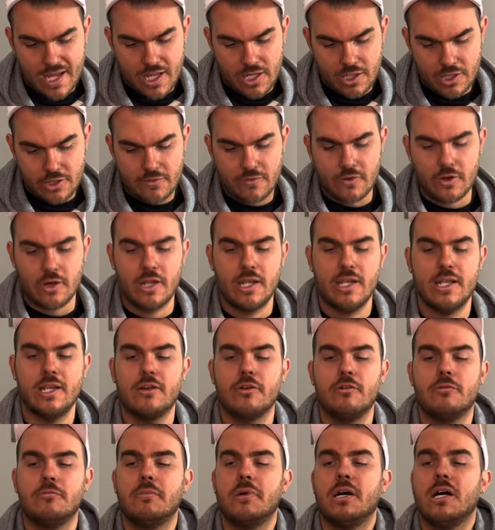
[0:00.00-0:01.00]
you've got a
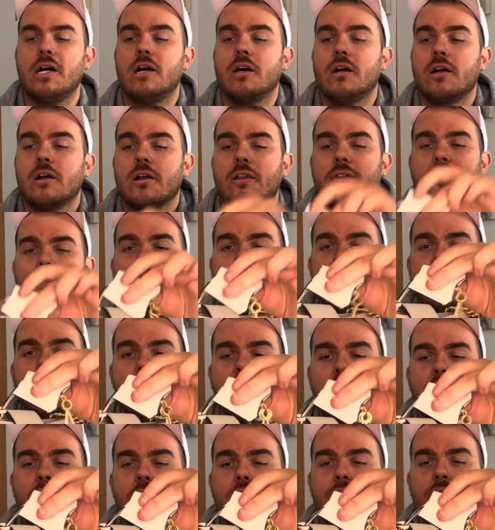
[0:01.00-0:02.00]
little mark
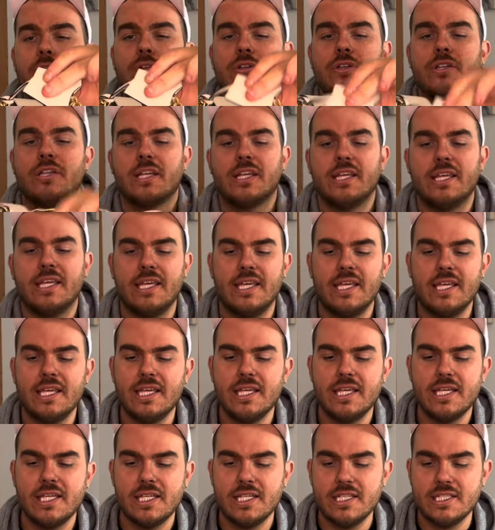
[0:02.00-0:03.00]
there on the
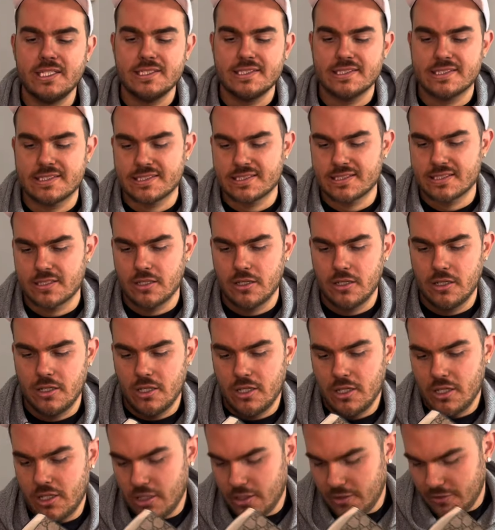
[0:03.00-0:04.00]
keys.
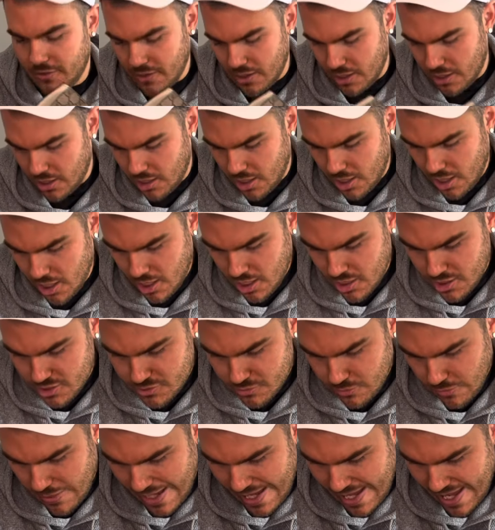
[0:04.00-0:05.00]
The
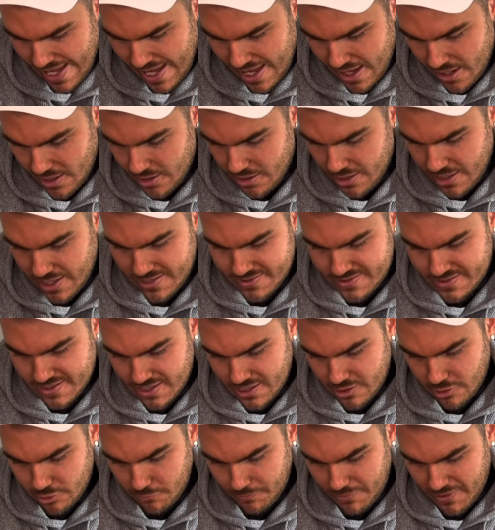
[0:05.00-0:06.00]
hardware has a
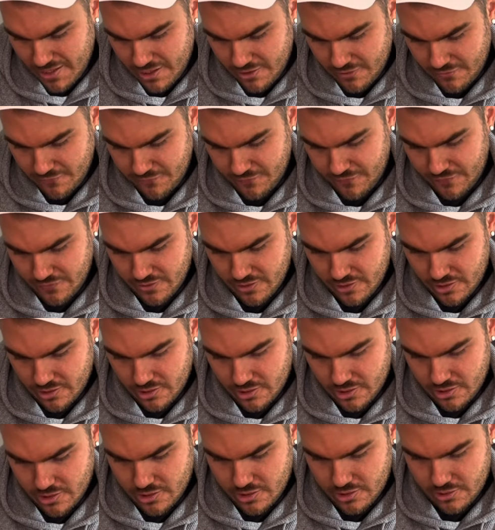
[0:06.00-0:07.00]
little bit of,
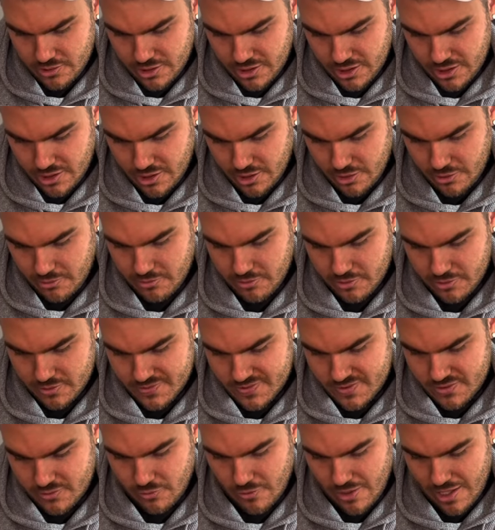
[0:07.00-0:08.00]
you know,
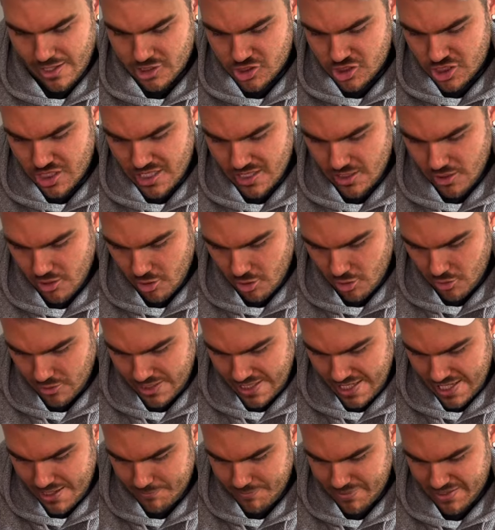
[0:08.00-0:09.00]
scratching on
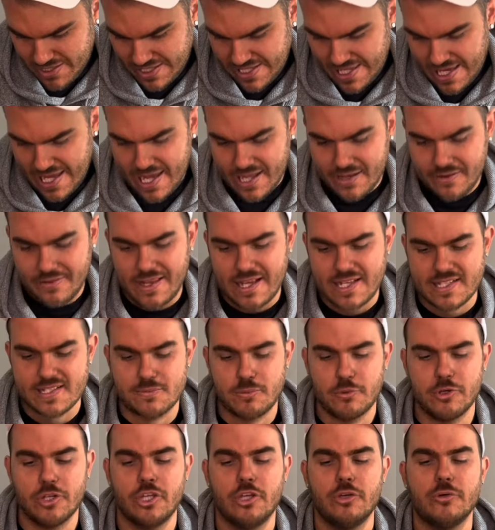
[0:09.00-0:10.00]
it, but again, that's
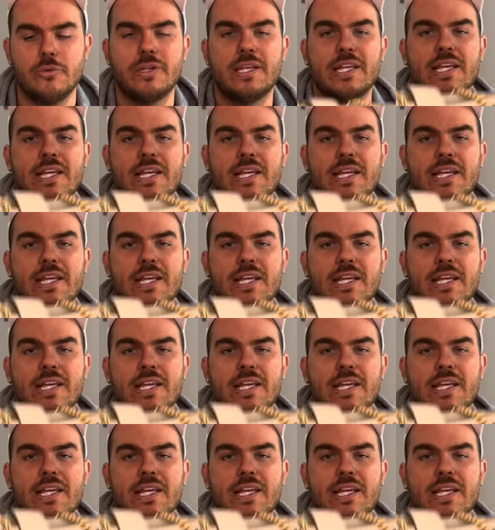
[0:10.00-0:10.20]
what you would